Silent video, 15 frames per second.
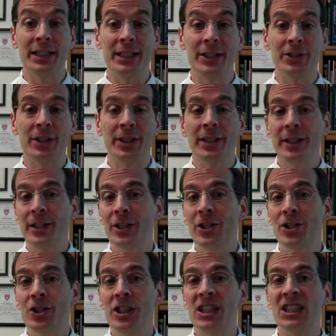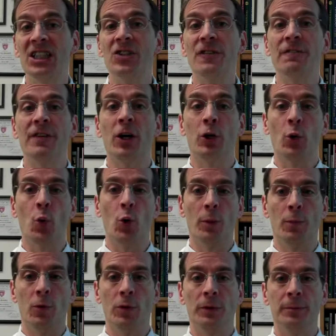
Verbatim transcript: is, she still felt horrible.